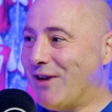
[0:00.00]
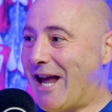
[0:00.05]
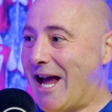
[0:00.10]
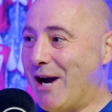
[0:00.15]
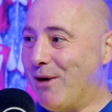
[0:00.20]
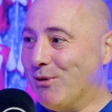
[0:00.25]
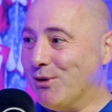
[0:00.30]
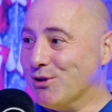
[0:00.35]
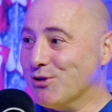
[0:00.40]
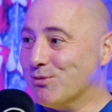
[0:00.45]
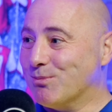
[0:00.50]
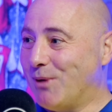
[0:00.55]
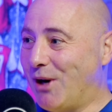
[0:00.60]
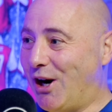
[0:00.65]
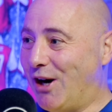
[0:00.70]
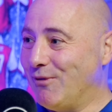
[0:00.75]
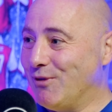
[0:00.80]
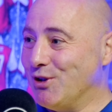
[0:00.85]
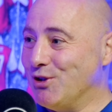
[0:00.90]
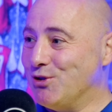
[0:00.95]
hours, but
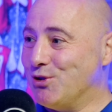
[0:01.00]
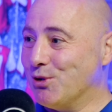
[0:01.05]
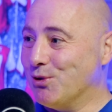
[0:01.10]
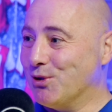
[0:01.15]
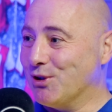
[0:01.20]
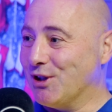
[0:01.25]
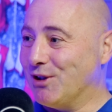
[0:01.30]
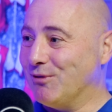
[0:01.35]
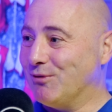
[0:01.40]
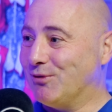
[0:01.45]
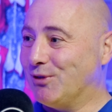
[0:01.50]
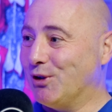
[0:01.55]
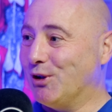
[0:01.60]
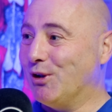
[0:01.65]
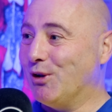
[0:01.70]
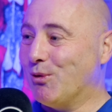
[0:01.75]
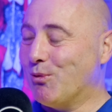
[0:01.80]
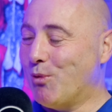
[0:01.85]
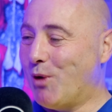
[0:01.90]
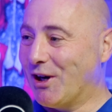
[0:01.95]
I've endured it for
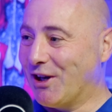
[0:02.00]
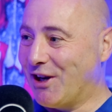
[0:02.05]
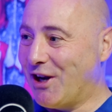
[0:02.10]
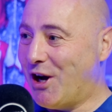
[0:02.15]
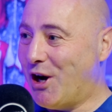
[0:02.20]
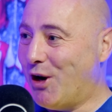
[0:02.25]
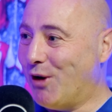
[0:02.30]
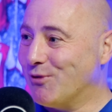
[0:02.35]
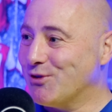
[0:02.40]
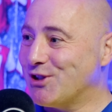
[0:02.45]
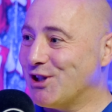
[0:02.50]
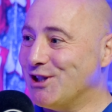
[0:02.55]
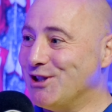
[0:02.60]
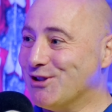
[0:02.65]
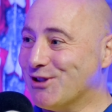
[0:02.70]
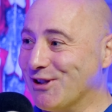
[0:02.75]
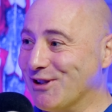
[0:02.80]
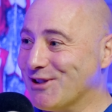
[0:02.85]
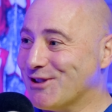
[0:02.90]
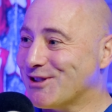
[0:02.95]
one and a half
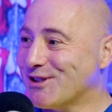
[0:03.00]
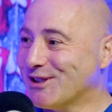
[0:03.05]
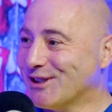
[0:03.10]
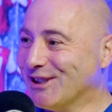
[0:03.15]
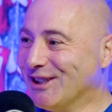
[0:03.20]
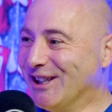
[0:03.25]
seasons.